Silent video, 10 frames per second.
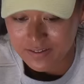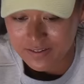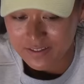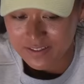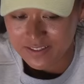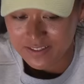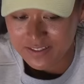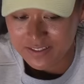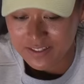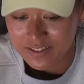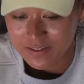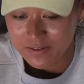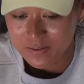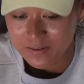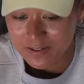honestly, like I can
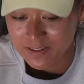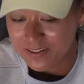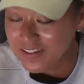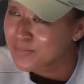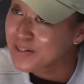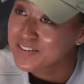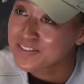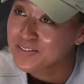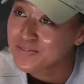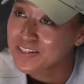go on and on about stuff